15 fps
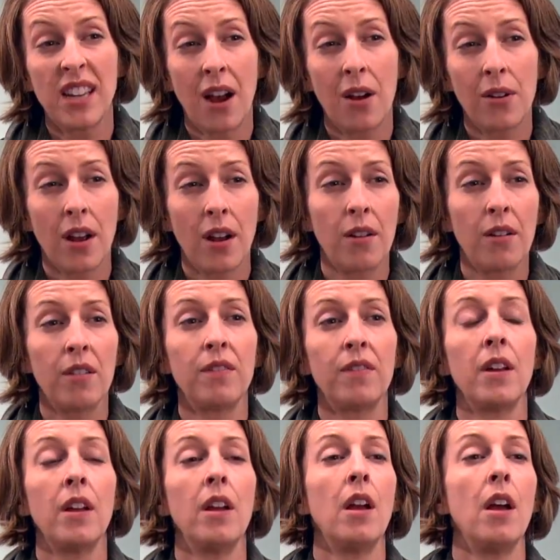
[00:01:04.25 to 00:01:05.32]
out of,
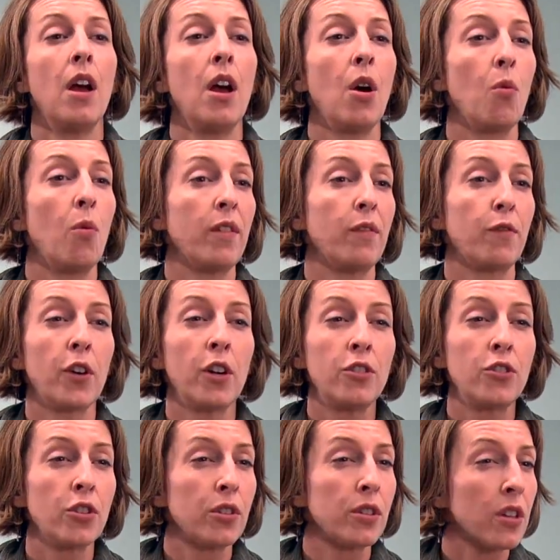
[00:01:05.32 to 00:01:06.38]
what
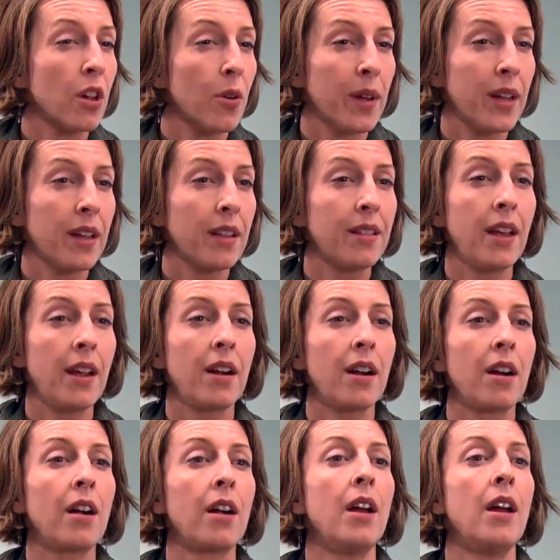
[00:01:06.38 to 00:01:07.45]
furniture is going in
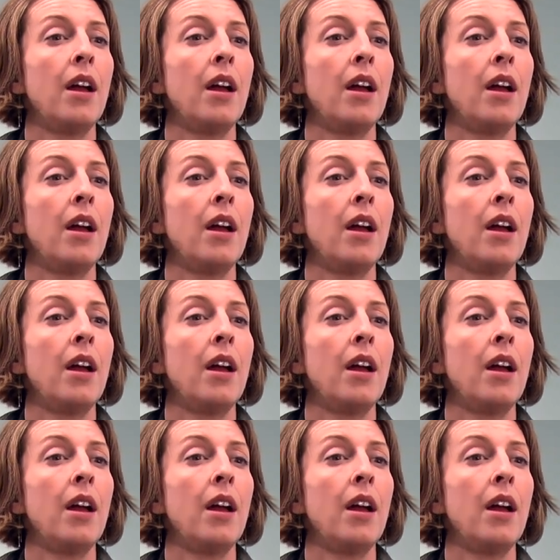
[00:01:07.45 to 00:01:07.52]
there.